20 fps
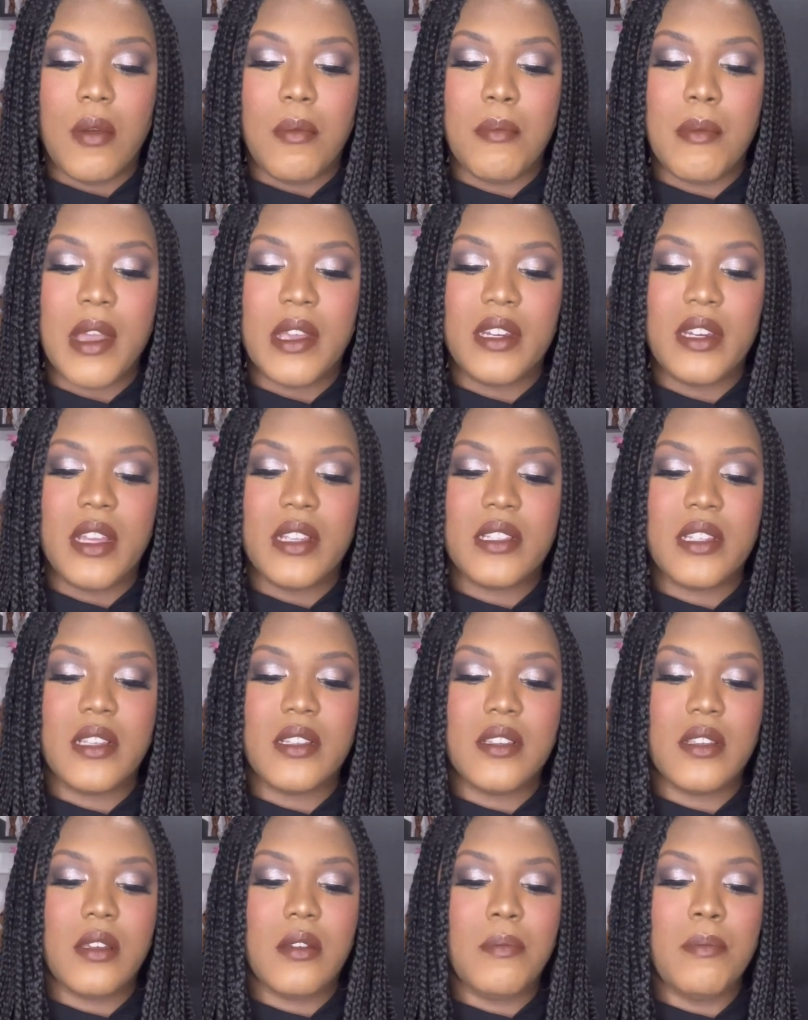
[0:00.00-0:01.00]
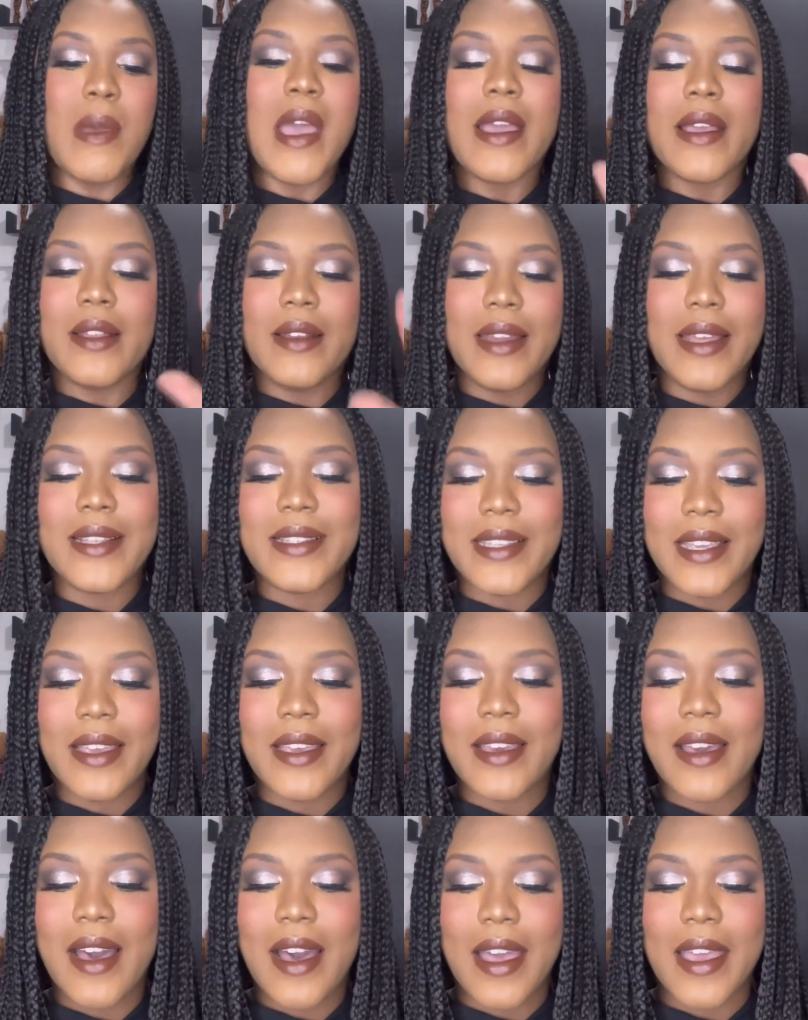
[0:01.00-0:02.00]
Magnetic,
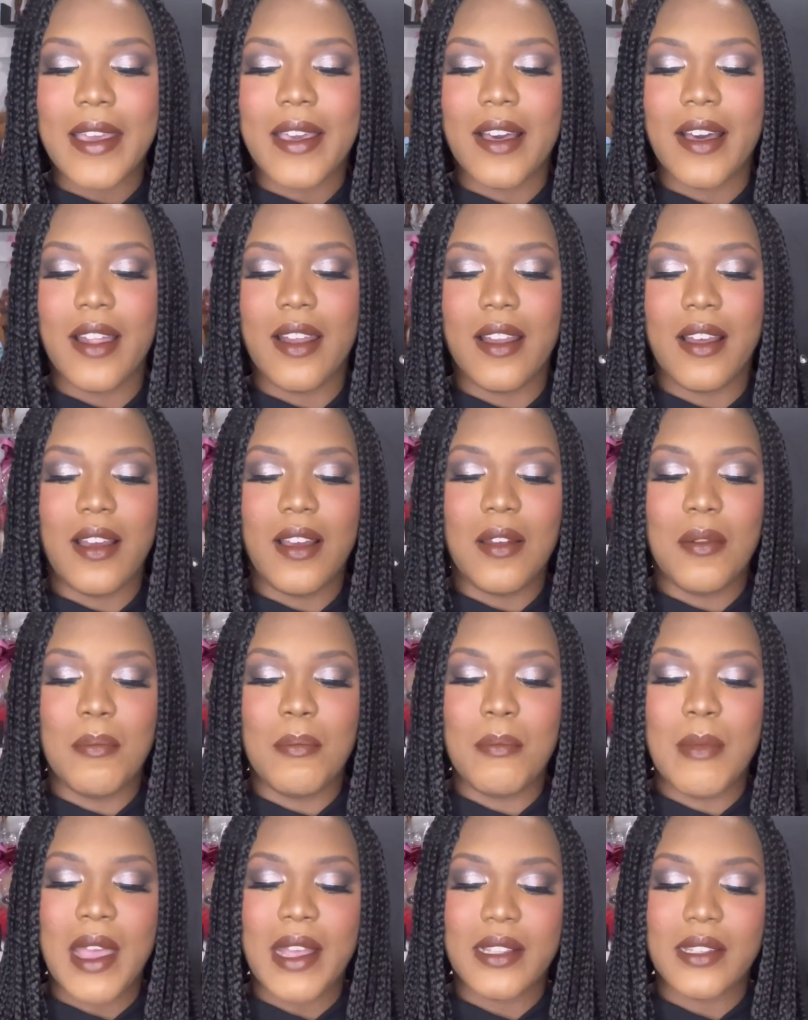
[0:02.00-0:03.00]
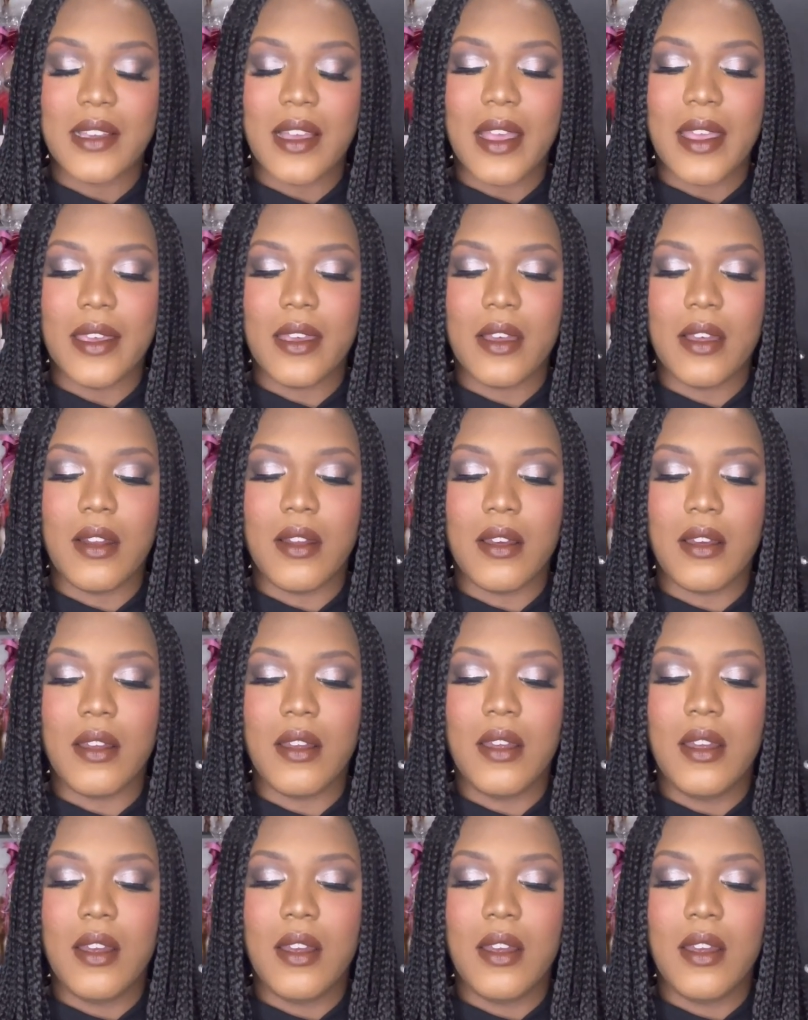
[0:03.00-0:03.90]
magnetic eye colour, matte eye colour.